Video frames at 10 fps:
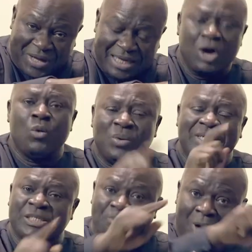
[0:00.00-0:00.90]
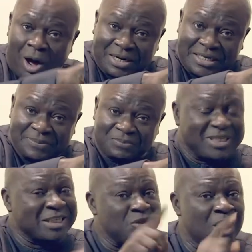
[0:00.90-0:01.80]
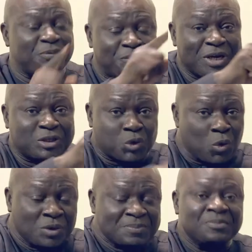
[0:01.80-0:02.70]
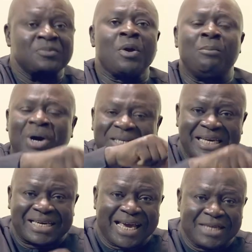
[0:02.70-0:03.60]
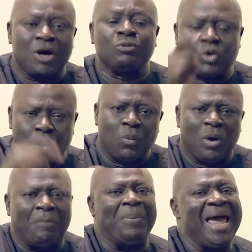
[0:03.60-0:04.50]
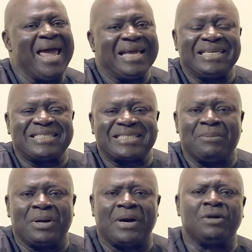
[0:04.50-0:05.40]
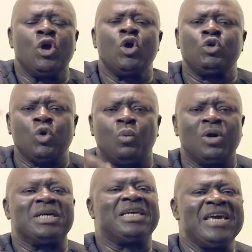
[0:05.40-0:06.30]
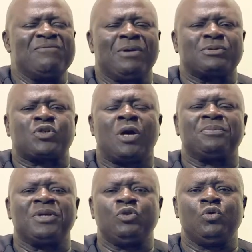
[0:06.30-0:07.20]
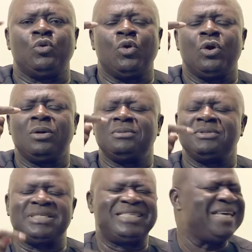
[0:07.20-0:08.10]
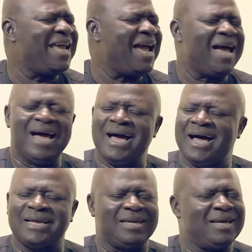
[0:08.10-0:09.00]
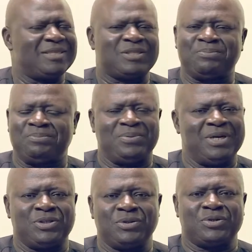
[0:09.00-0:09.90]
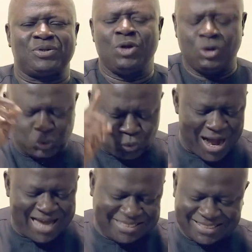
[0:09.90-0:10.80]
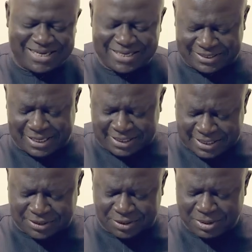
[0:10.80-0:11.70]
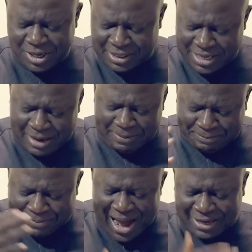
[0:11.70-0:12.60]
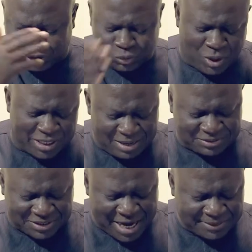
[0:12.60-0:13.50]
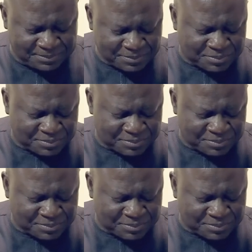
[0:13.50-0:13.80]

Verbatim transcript: that with his blood. It's not free too. But the kingdom you will pay this time around, you will give up something you dear and it's precious to access that kingdom. Now, back to what I was saying,